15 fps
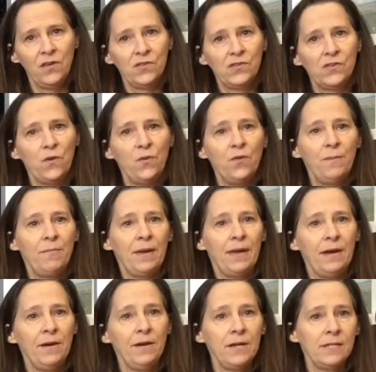So the
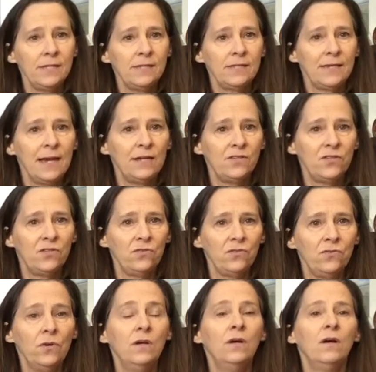parents get
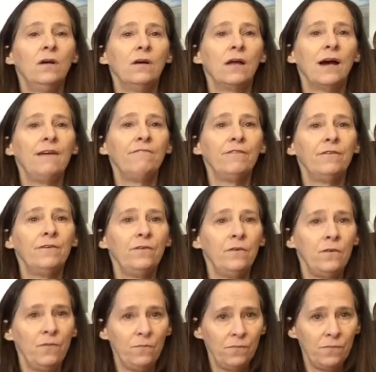to
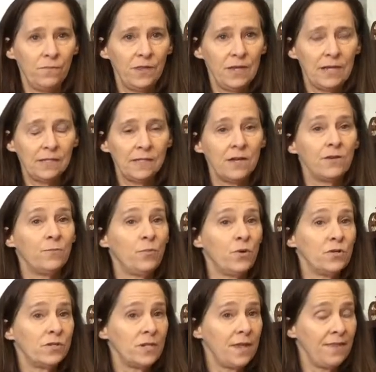cover things that are
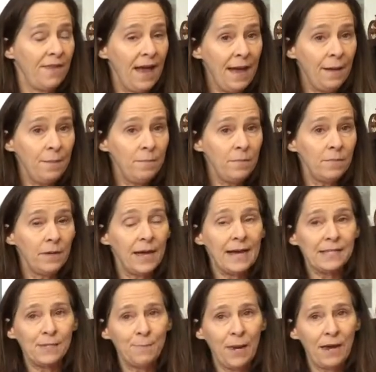important to them
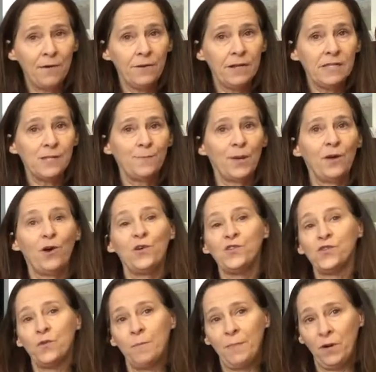as parents, but
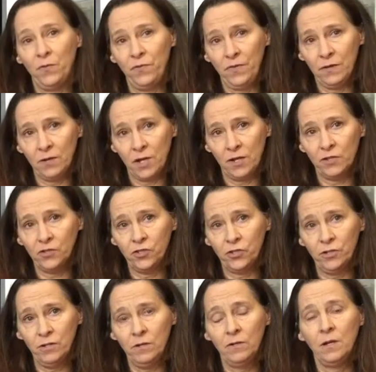also about their
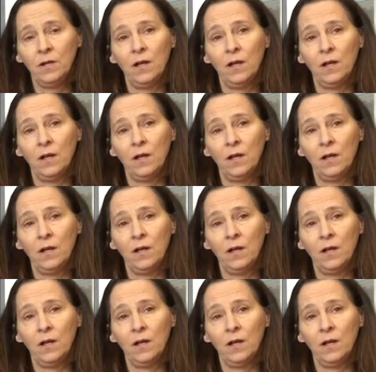culture.